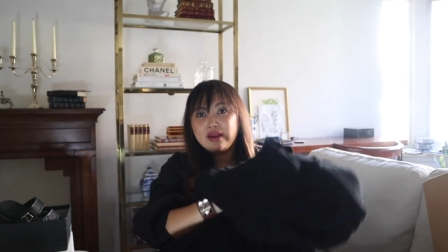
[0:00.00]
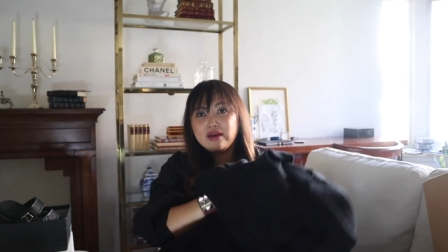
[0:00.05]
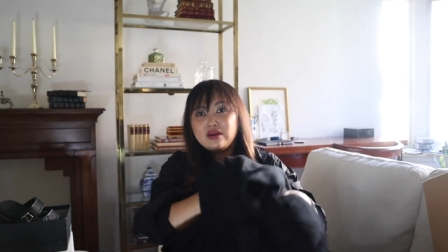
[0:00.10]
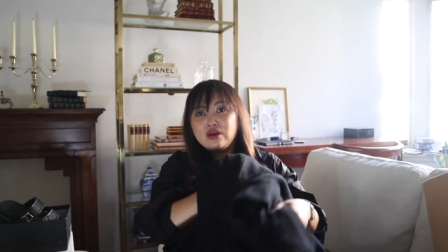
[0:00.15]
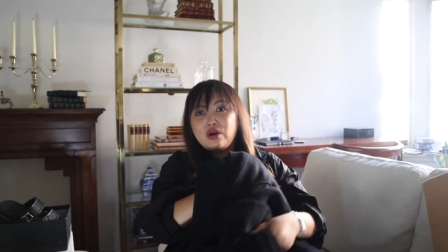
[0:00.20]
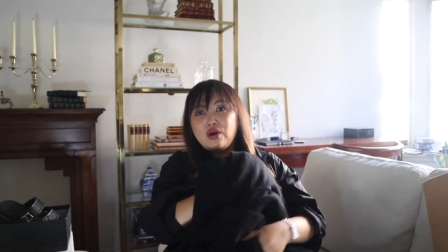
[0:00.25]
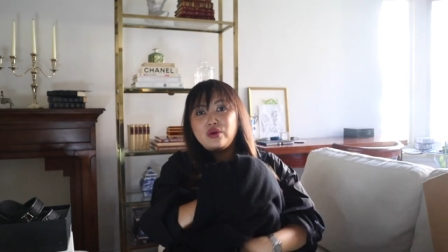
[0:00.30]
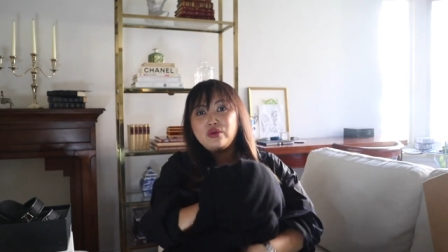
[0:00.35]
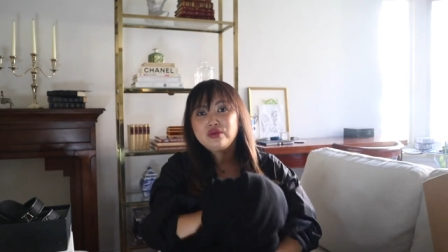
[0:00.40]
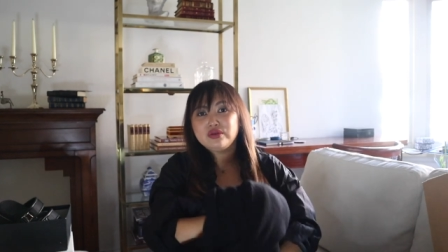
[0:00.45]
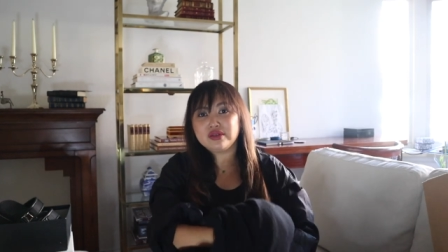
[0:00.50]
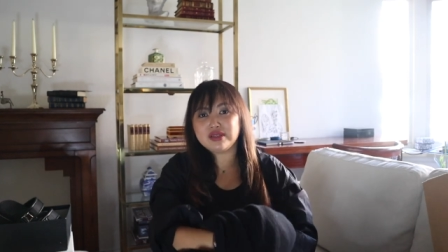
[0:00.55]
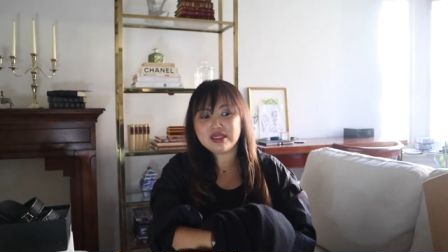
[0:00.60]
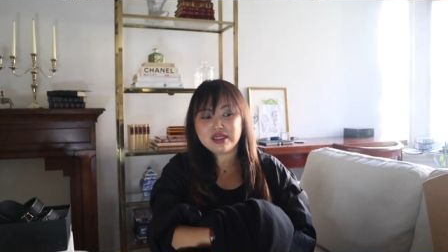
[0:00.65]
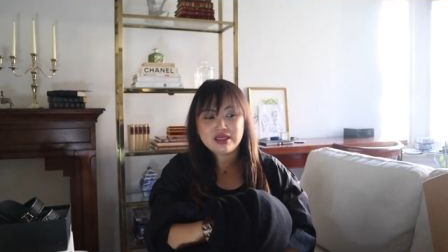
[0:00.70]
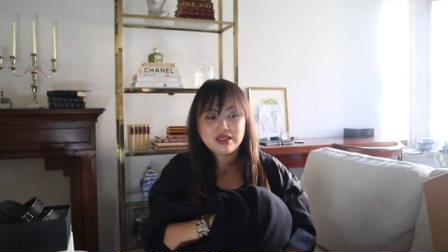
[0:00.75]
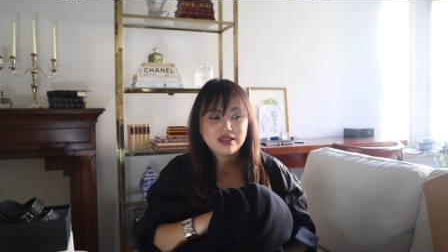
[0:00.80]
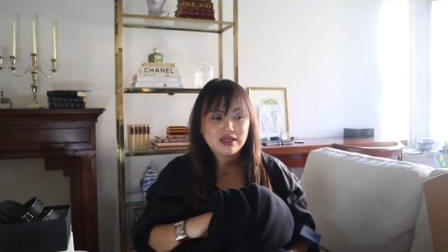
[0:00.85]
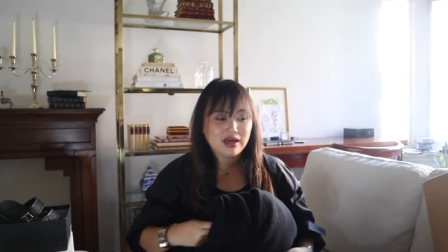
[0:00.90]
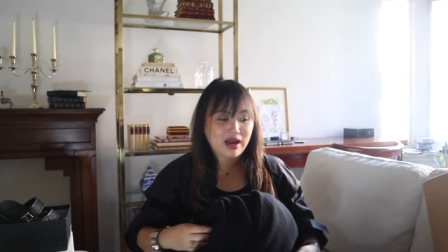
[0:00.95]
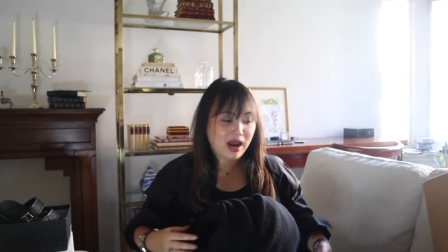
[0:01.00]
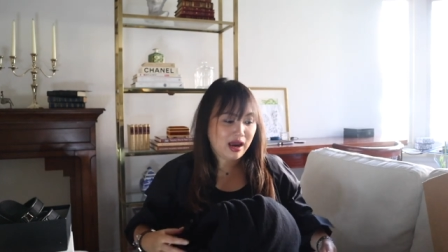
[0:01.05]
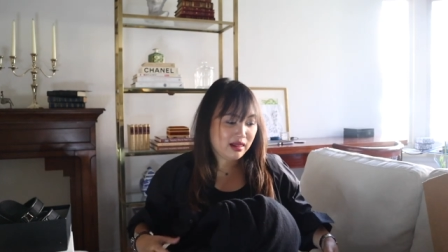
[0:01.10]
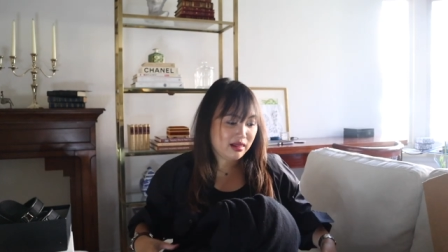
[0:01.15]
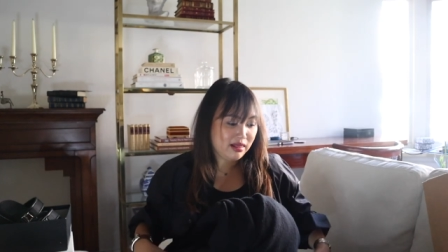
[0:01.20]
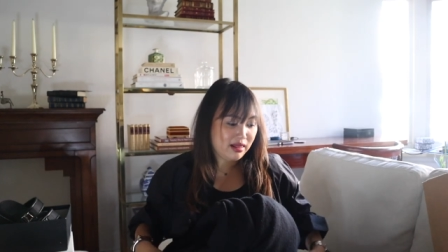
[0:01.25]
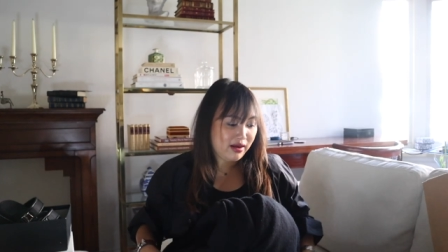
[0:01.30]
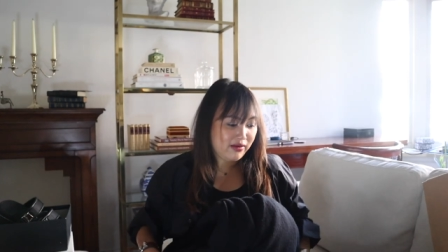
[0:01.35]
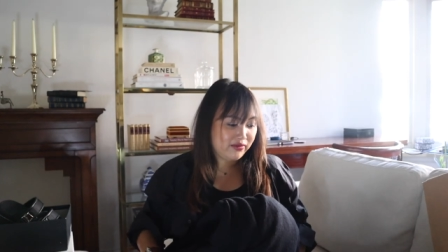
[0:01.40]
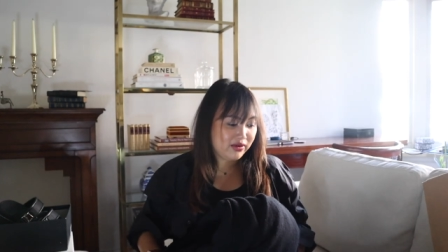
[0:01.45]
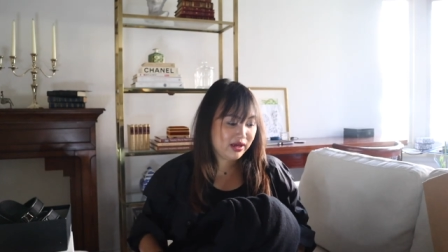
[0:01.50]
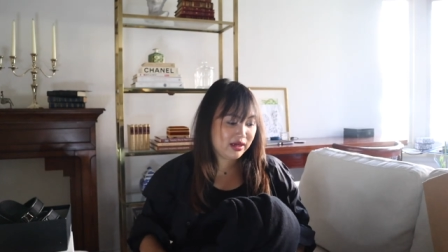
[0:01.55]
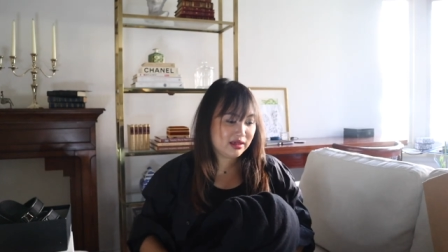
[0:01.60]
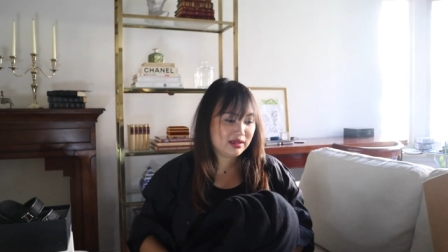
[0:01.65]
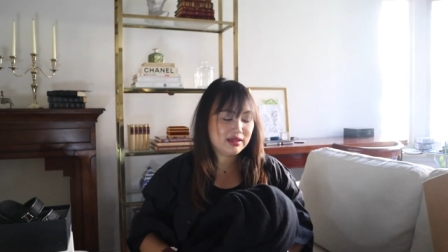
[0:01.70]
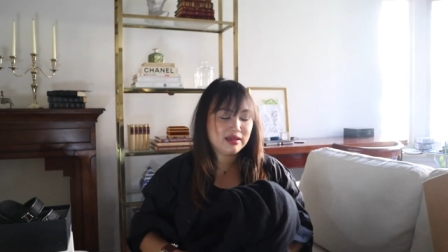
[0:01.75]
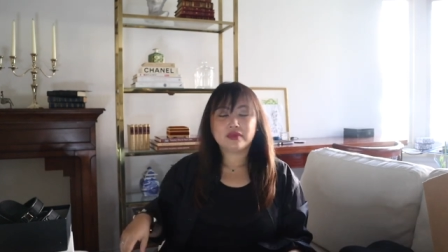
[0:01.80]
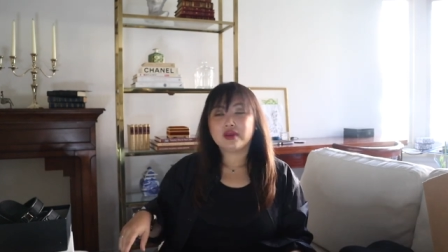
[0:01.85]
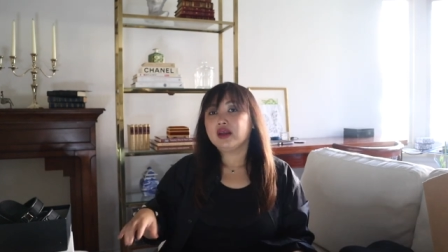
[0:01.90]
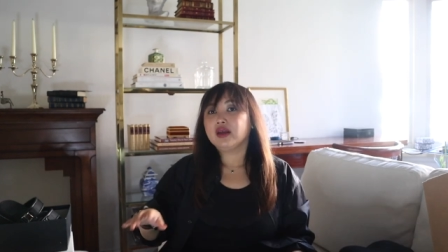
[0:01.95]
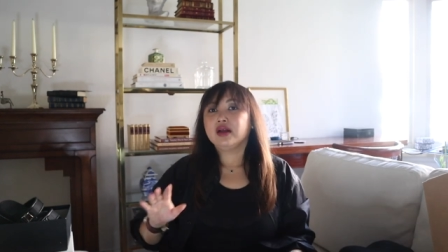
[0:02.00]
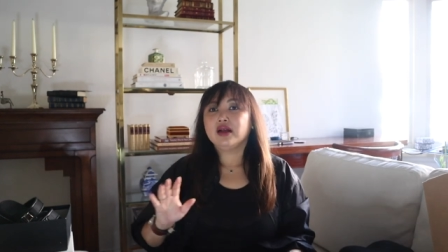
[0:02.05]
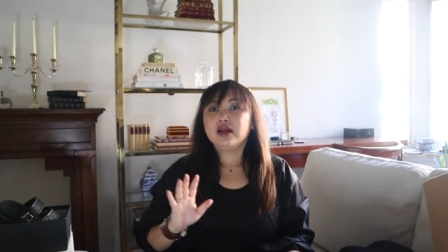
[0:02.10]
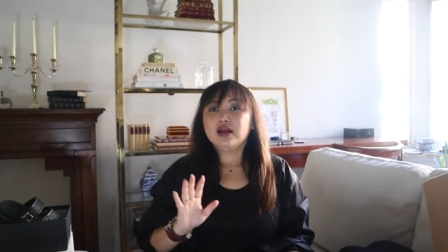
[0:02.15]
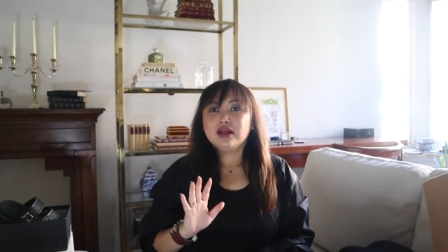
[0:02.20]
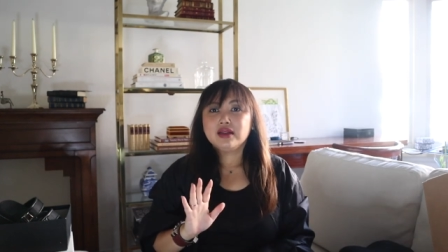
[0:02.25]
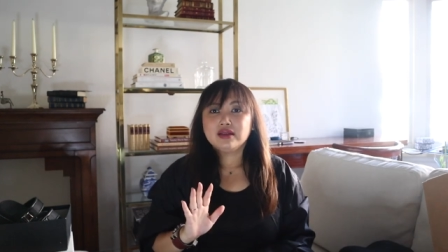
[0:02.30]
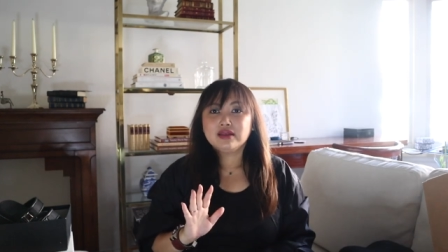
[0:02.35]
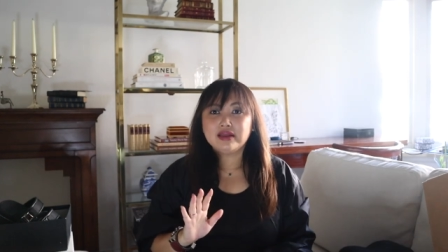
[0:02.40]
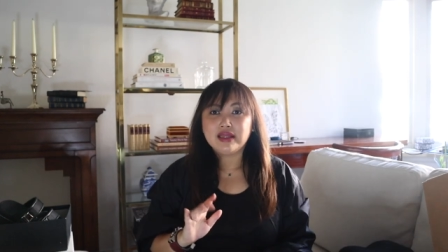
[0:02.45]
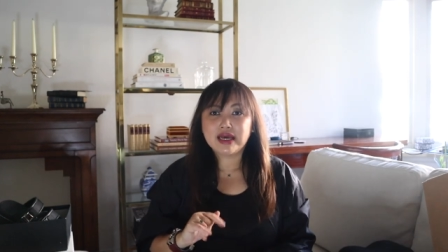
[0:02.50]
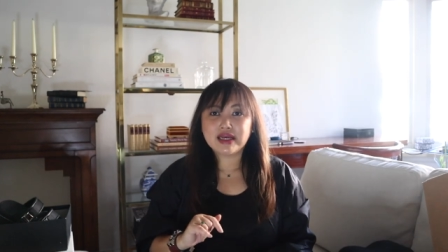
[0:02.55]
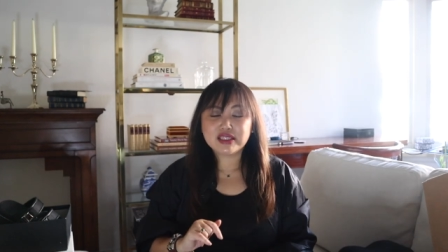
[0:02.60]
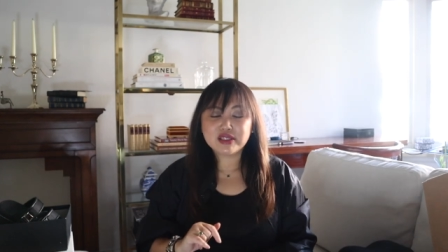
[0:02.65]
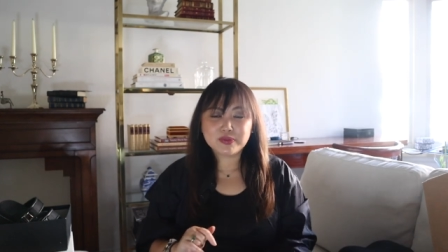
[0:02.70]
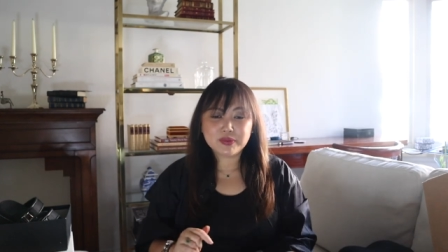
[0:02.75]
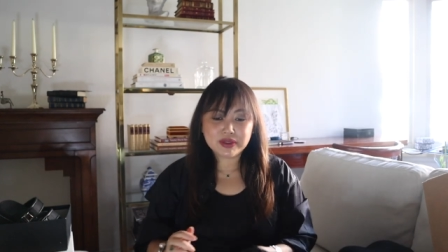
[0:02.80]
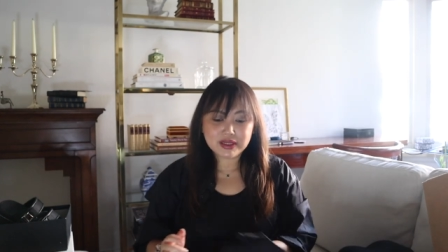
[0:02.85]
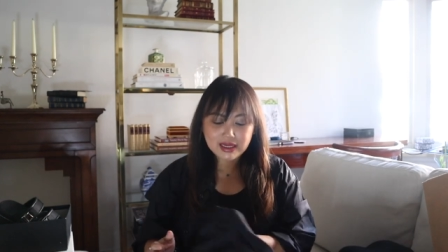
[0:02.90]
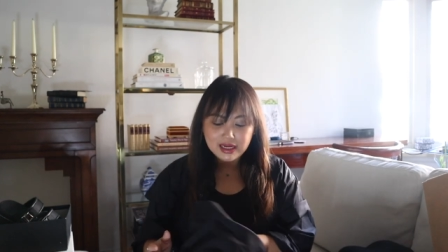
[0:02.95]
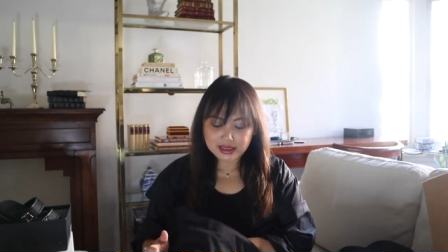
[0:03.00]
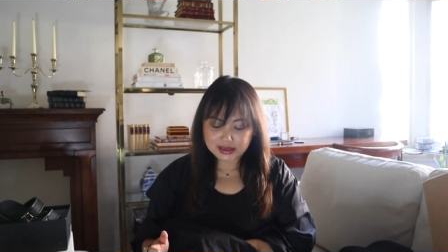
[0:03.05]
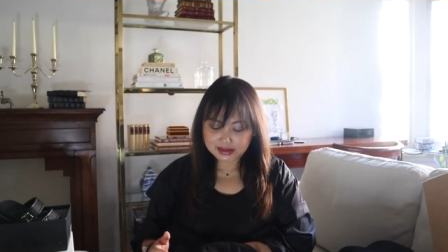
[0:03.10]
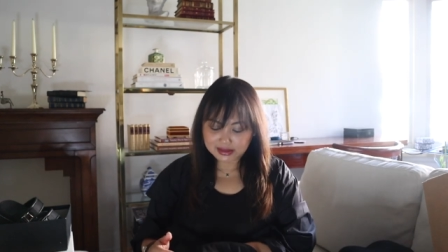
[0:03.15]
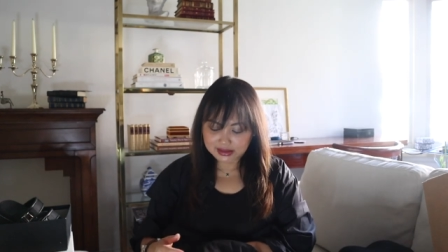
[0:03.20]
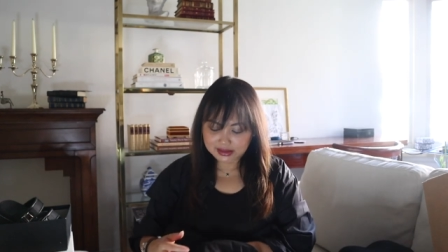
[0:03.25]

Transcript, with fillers: and cozy. I love it. Last but not